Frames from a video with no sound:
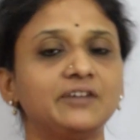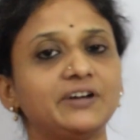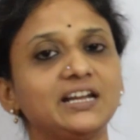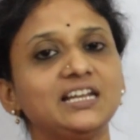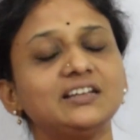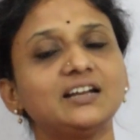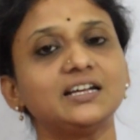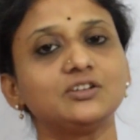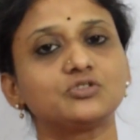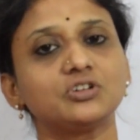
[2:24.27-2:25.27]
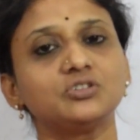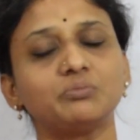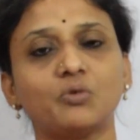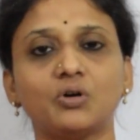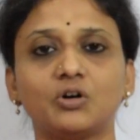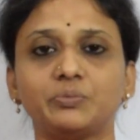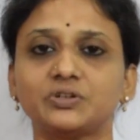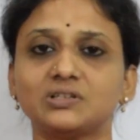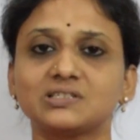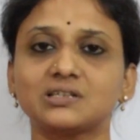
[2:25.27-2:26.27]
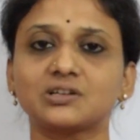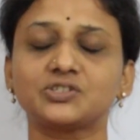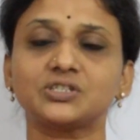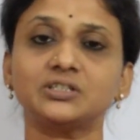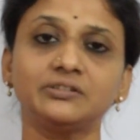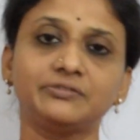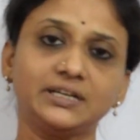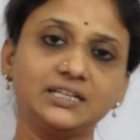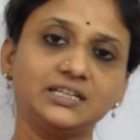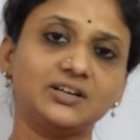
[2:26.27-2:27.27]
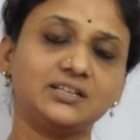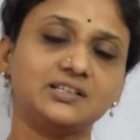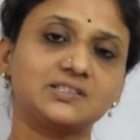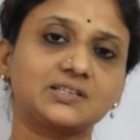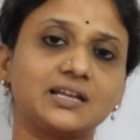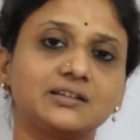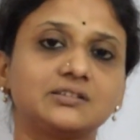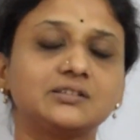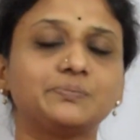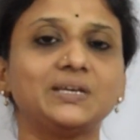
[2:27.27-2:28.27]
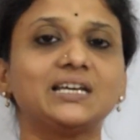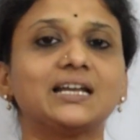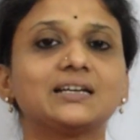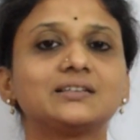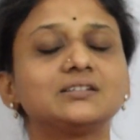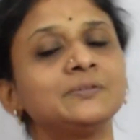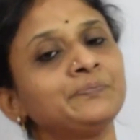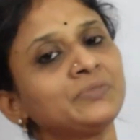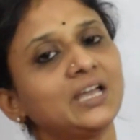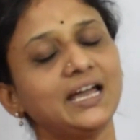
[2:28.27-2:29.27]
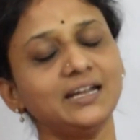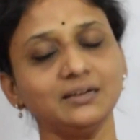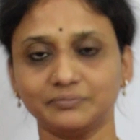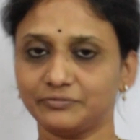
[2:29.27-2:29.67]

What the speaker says: finally I draw the orbital structure, finally write this character, p character, and